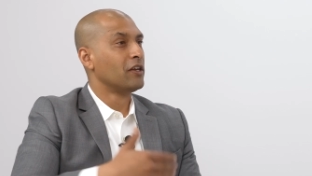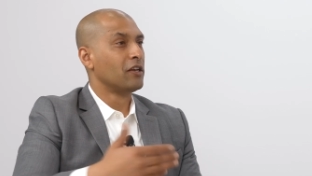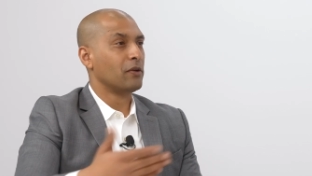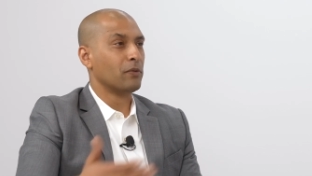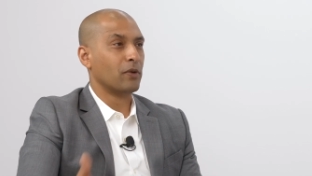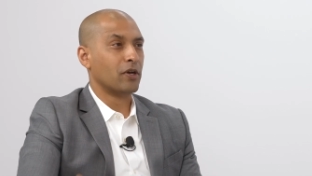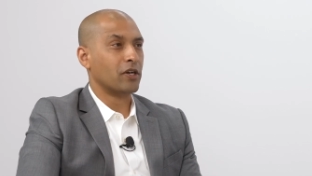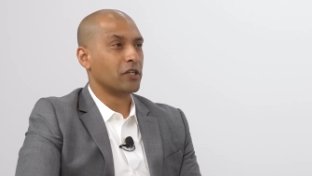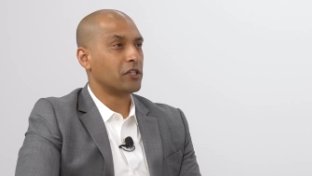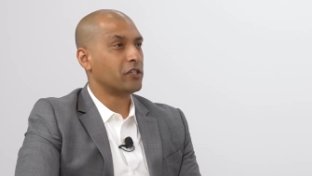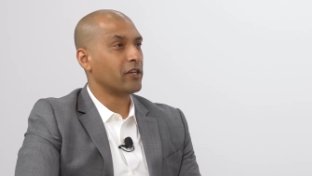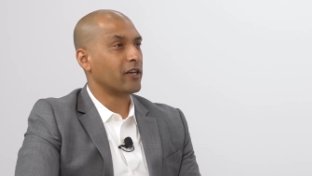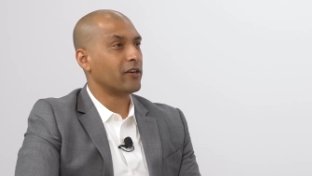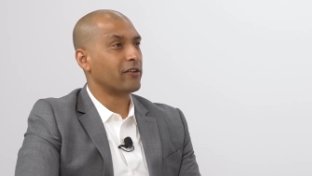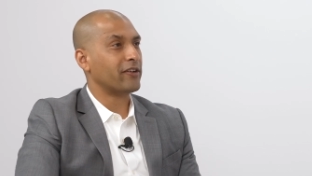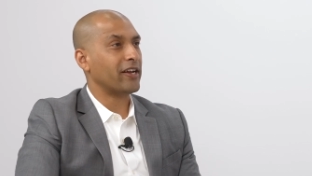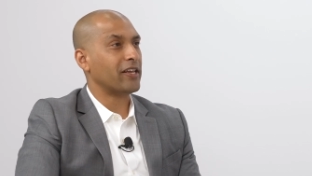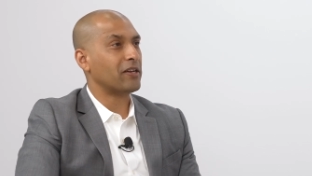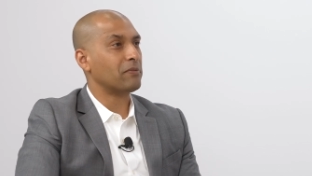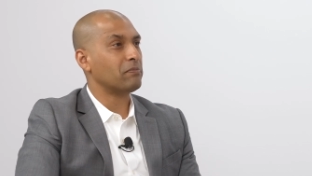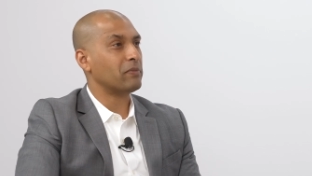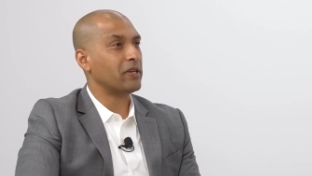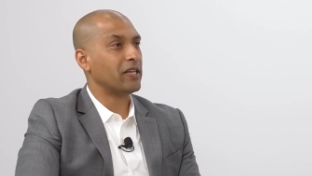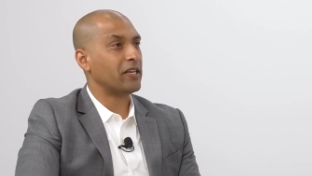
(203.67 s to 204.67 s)
you want to
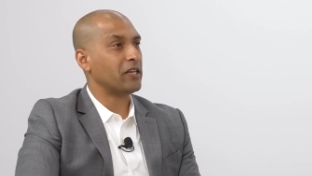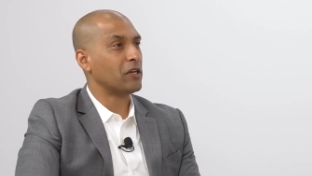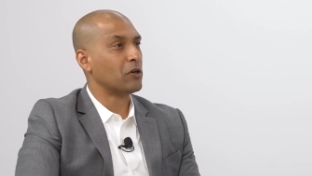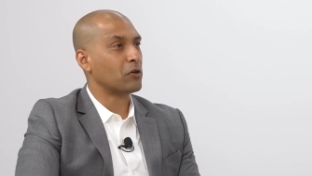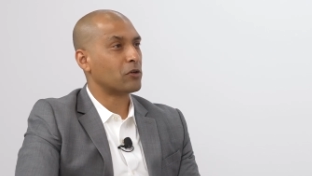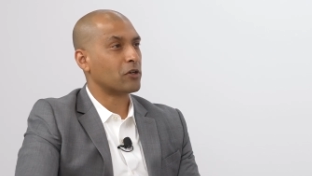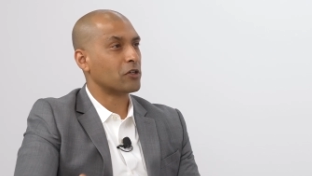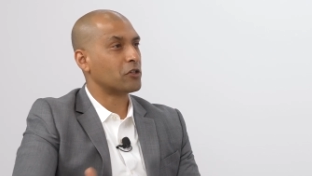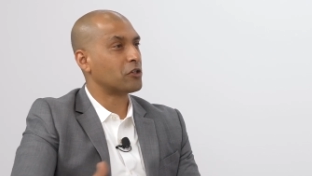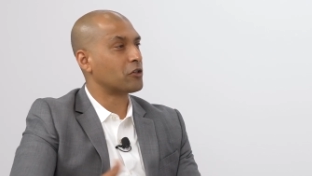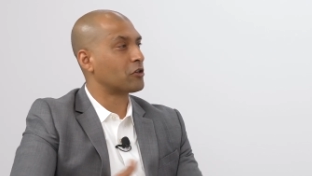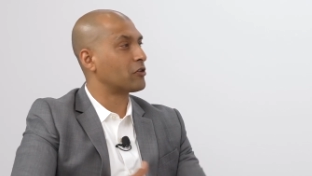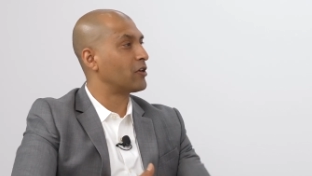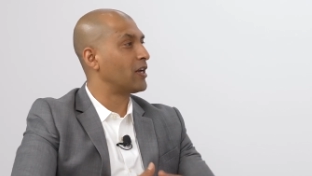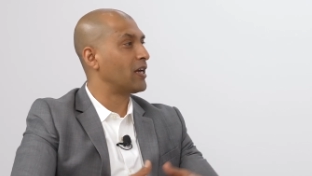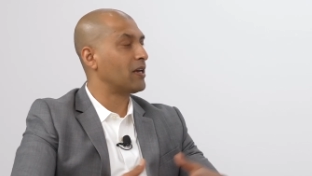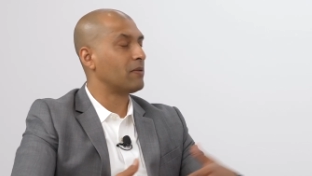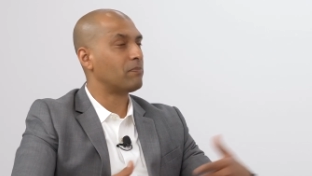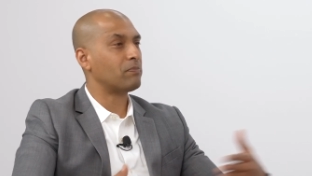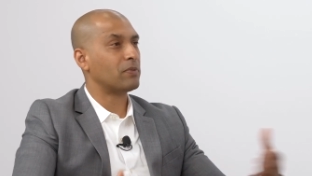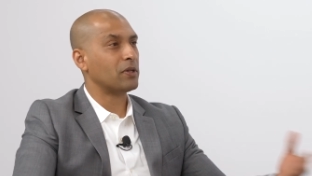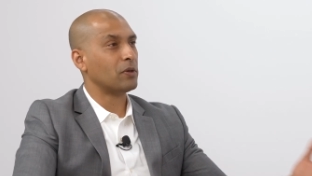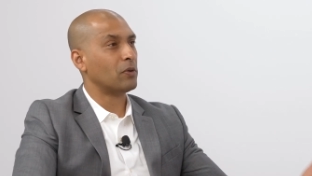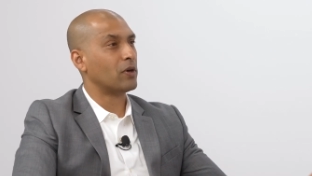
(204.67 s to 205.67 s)
generate a mediocre
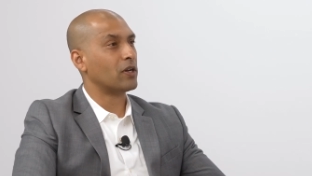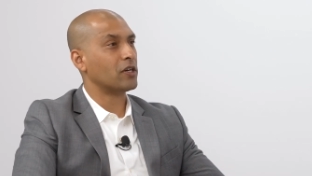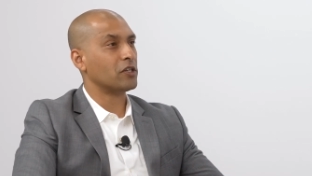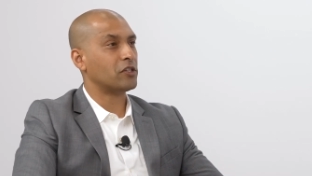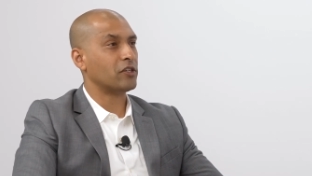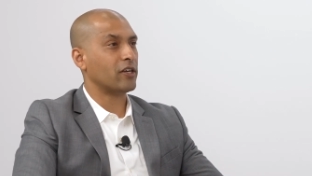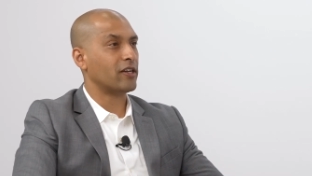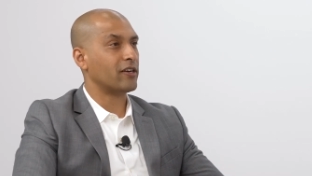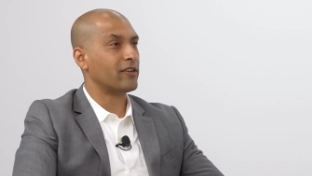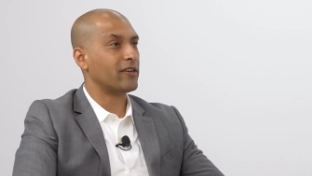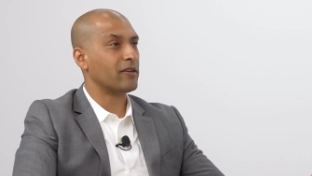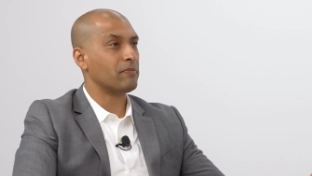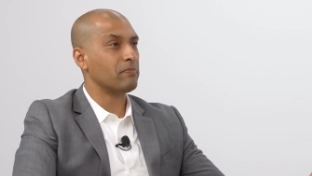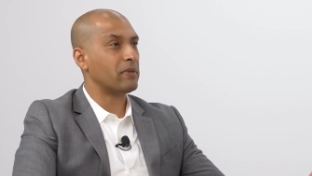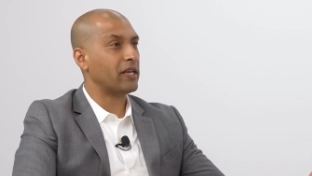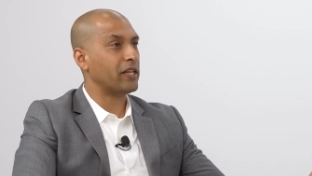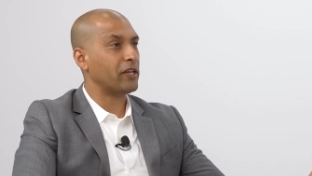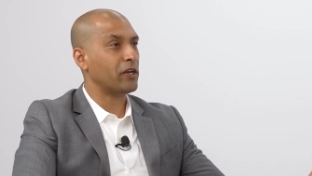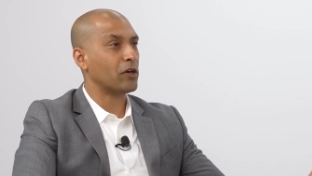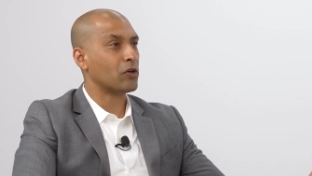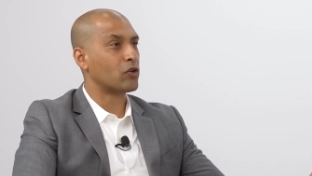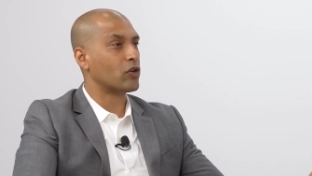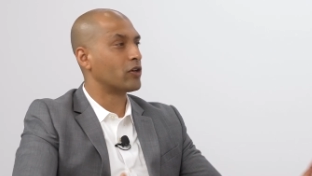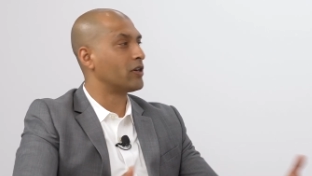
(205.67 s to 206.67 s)
script, you want to generate a
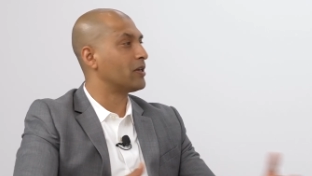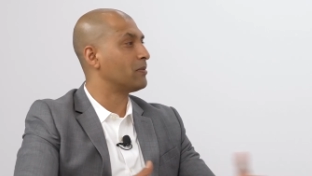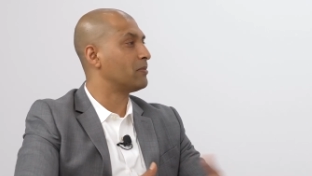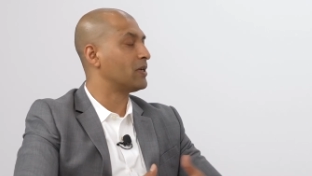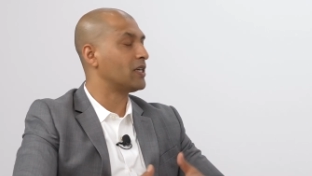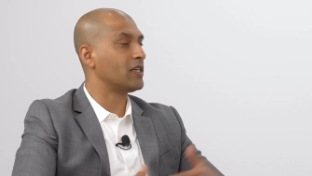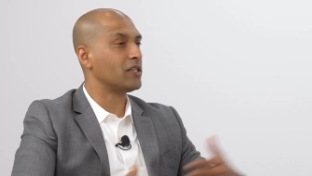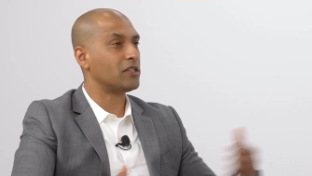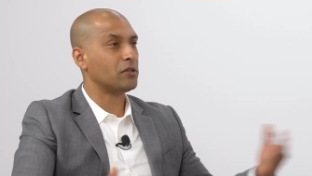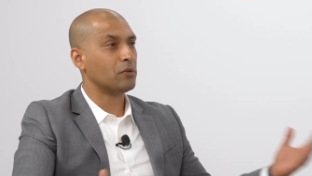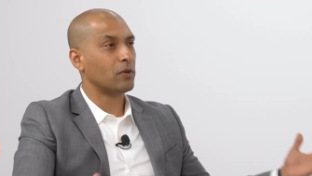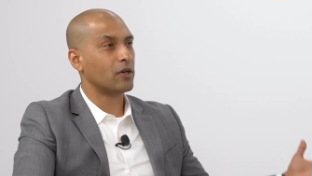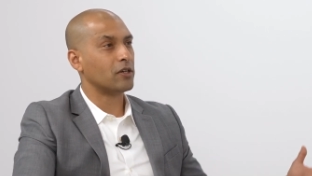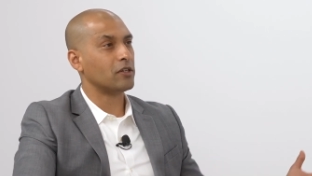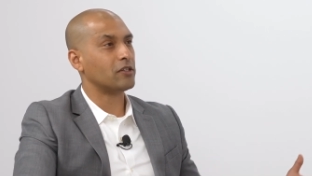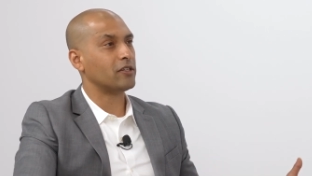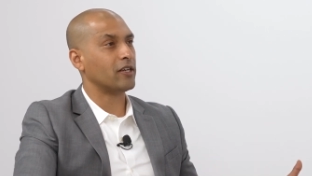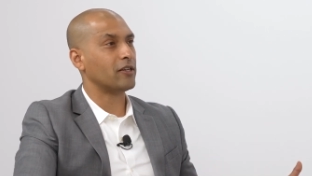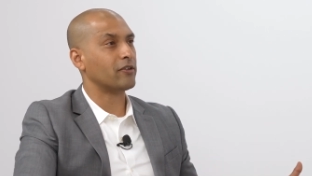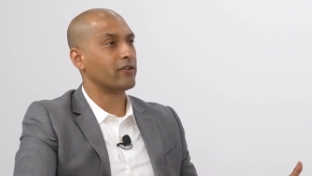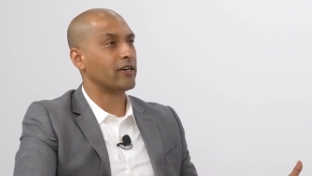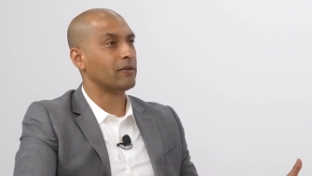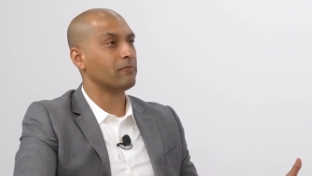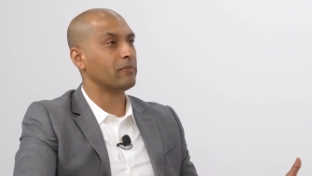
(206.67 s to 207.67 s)
mediocre image, you want to
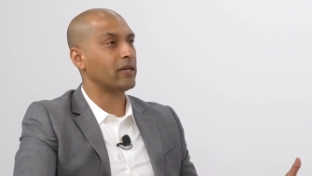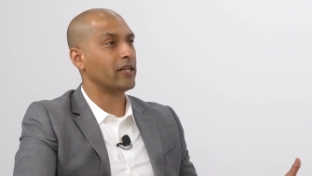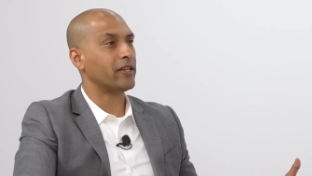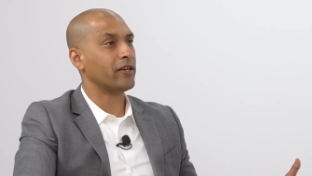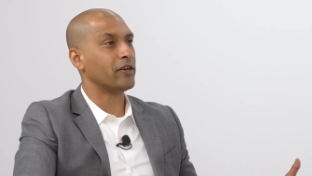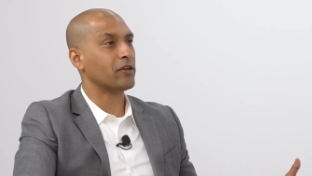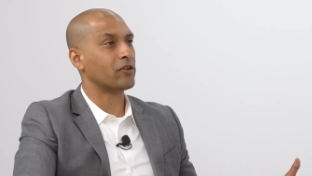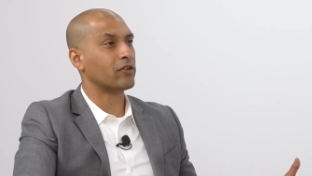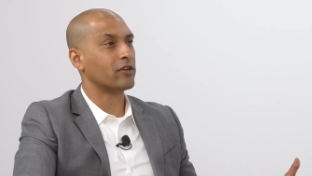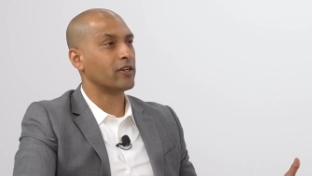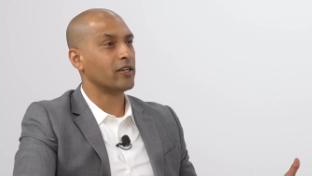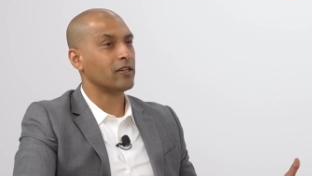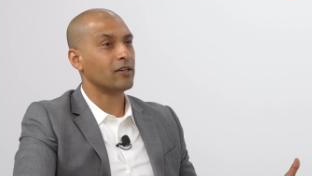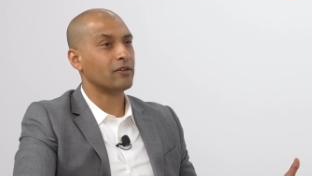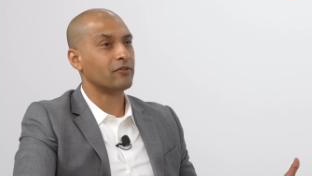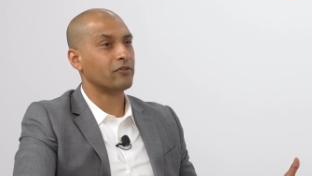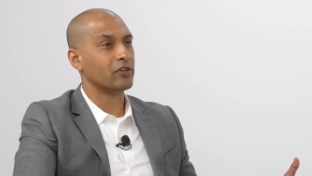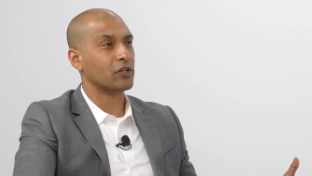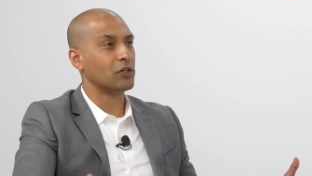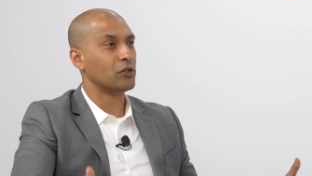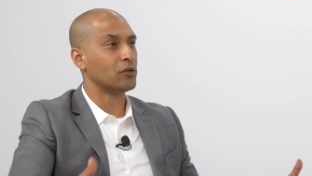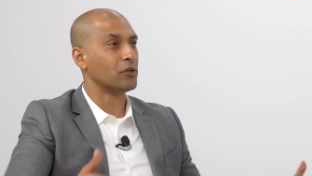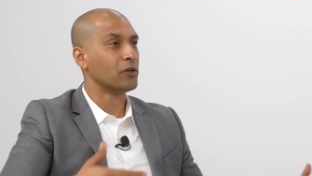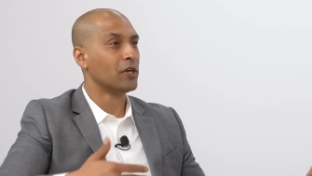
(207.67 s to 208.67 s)
generate a mediocre
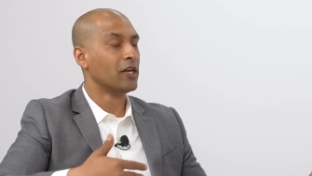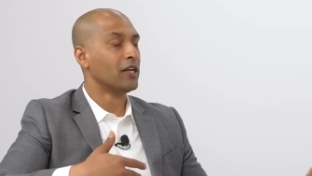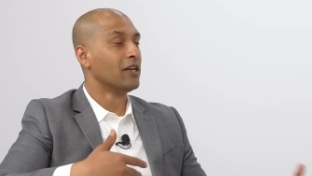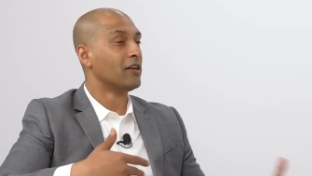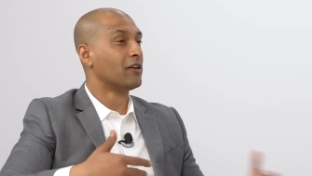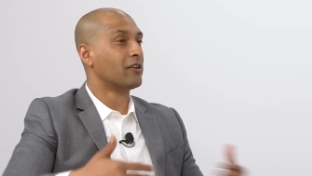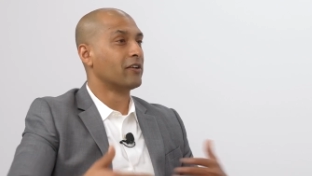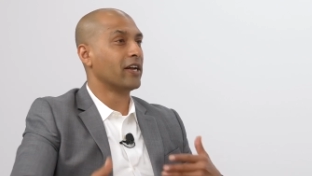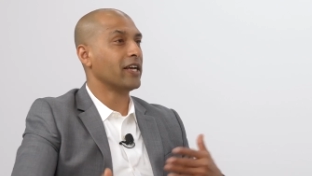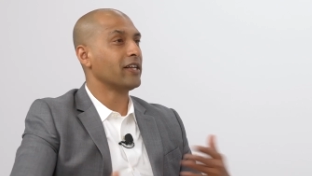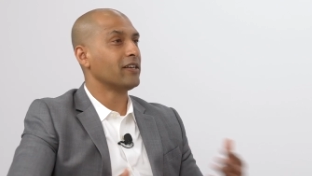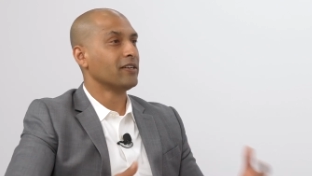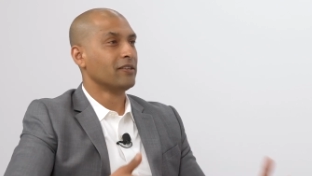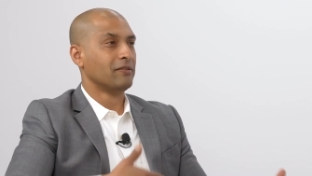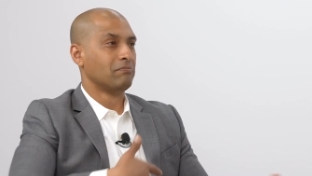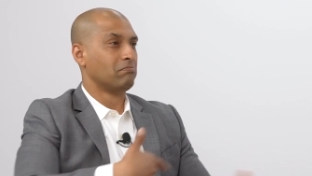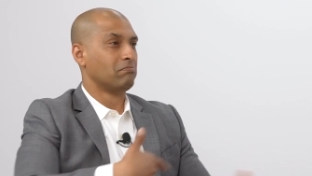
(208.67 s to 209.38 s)
interview, right?